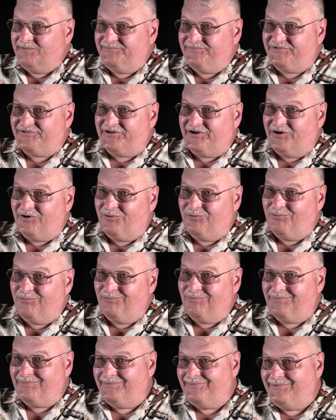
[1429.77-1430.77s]
So
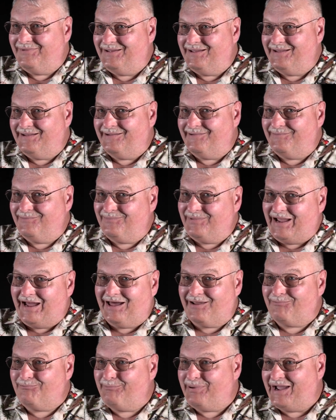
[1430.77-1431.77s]

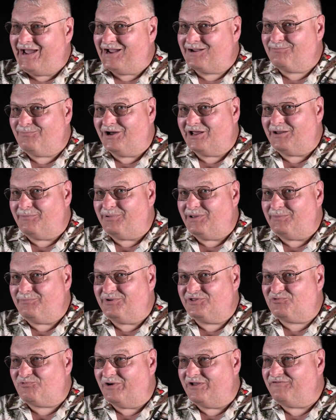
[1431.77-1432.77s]
out and back might have been
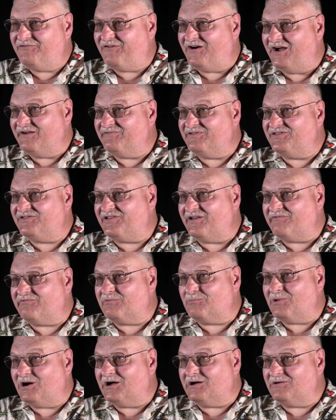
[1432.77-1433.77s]
between five and seven
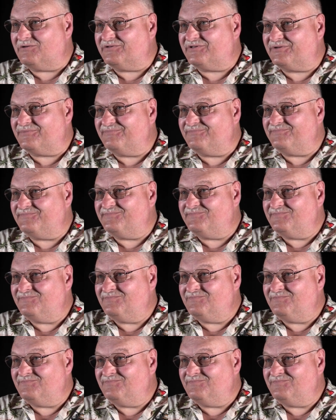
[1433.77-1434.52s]
miles. Okay.